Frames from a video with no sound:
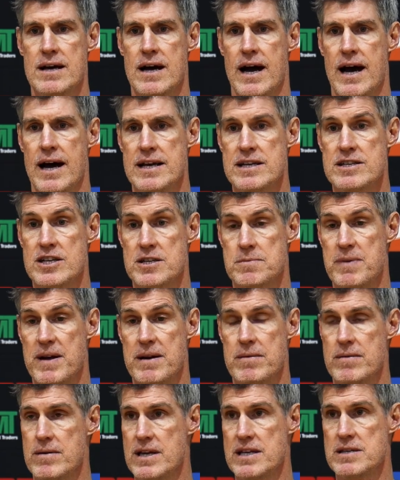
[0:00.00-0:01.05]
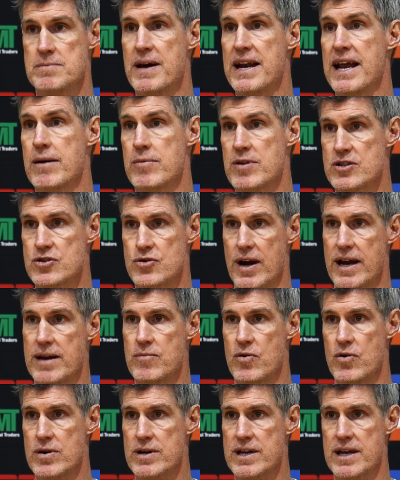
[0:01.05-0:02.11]
He's been able to
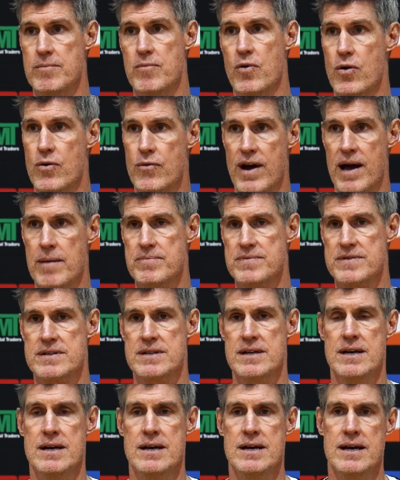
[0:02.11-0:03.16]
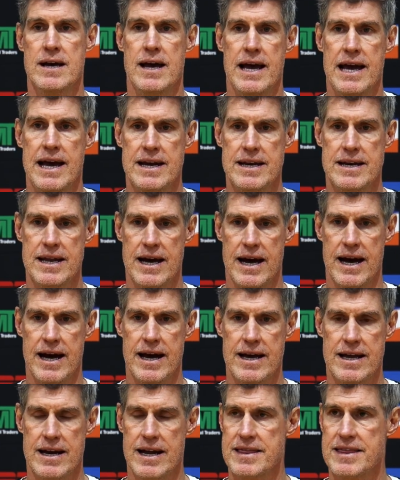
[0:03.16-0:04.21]
train more, get more reps. And
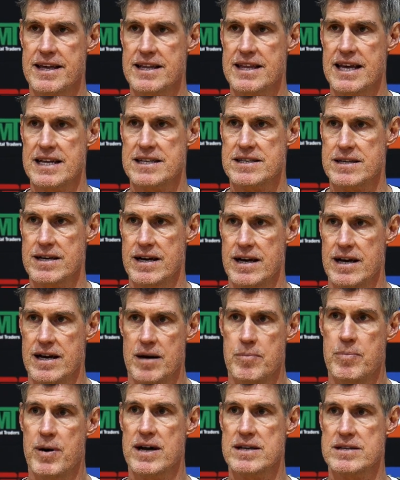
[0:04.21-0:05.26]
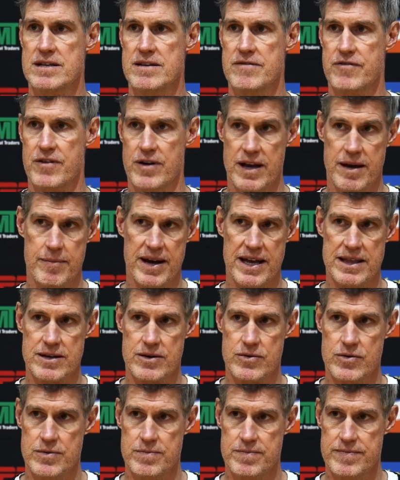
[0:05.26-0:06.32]
I think that's a positive for him and
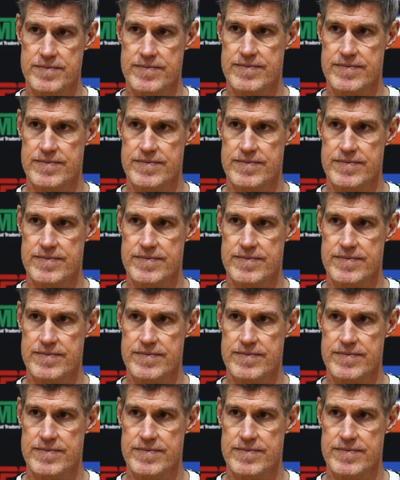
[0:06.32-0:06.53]
the group.